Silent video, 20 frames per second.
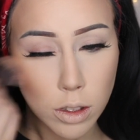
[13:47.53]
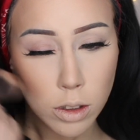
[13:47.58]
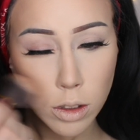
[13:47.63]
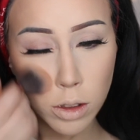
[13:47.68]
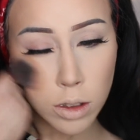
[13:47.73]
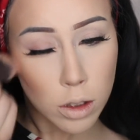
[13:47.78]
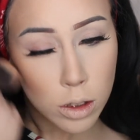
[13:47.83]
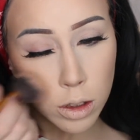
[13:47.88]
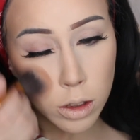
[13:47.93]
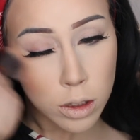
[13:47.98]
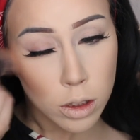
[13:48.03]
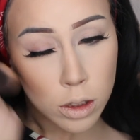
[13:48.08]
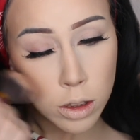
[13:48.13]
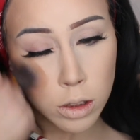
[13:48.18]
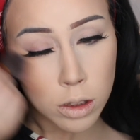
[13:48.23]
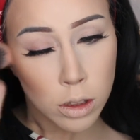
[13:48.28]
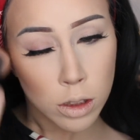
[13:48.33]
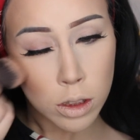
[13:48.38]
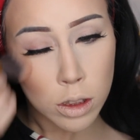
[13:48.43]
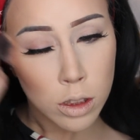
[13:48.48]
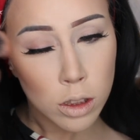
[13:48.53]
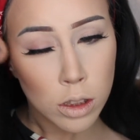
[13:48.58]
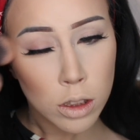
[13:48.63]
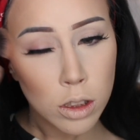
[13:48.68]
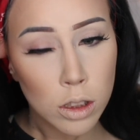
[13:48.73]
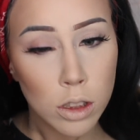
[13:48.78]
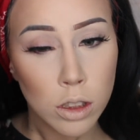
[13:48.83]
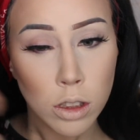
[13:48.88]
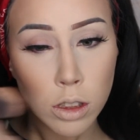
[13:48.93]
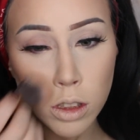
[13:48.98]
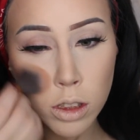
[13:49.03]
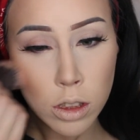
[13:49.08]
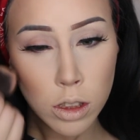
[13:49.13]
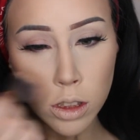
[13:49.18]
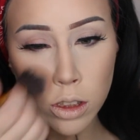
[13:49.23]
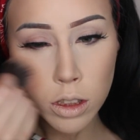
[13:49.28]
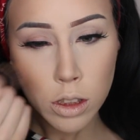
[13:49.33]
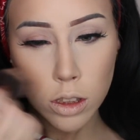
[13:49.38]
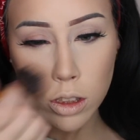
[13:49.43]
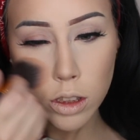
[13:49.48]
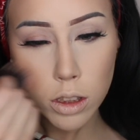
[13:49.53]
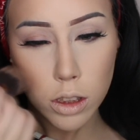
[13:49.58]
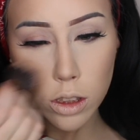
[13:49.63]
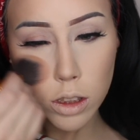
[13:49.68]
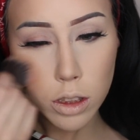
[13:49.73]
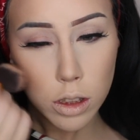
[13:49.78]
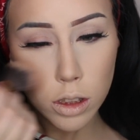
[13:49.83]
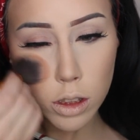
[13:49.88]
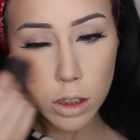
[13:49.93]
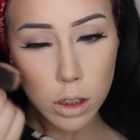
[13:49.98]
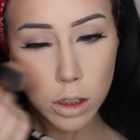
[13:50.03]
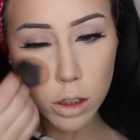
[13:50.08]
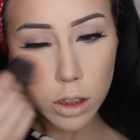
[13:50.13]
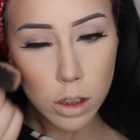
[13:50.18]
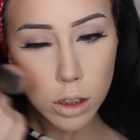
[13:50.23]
Nothing is said.